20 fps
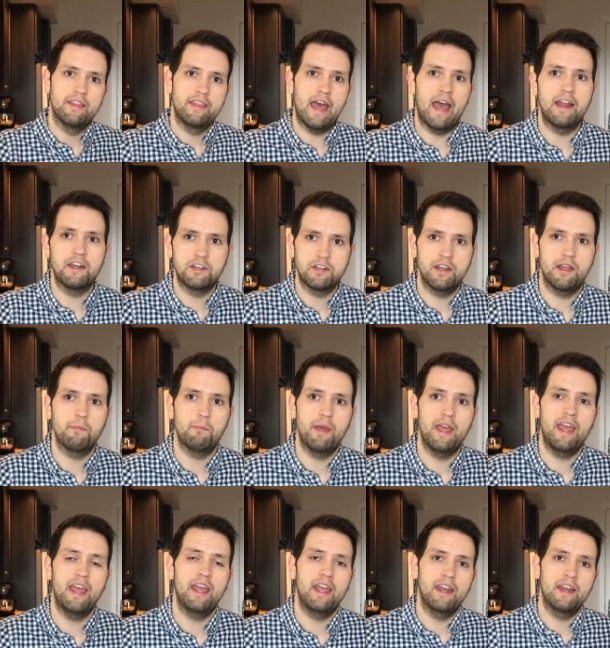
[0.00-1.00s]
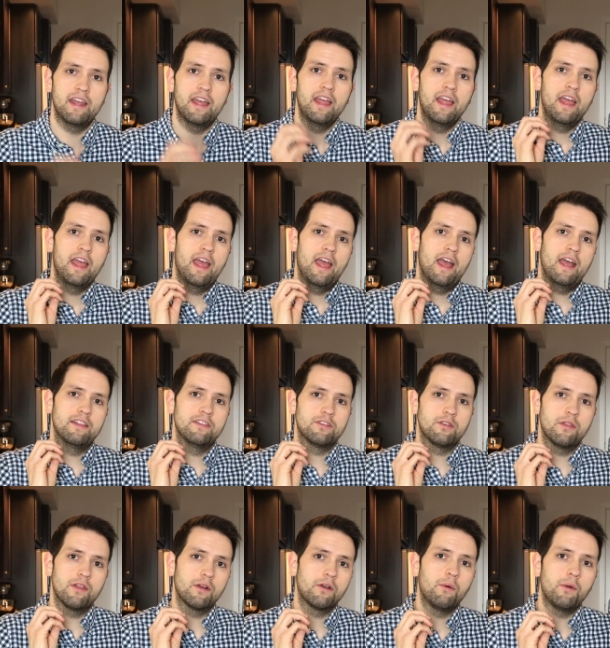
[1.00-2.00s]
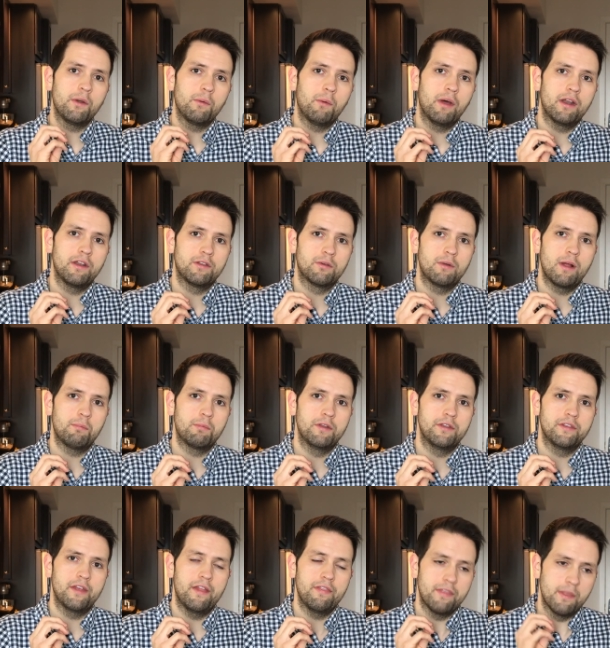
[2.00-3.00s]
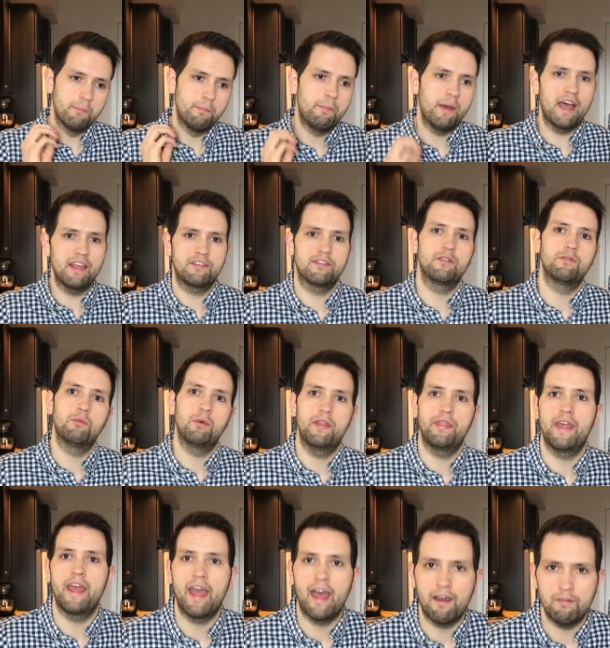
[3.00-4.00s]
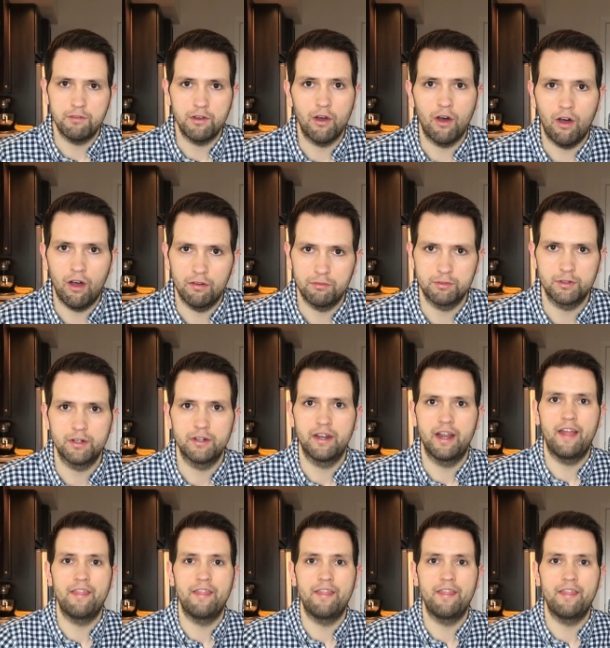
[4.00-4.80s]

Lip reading: that champagne. And so they're going to want it to represent the best of what they have to offer.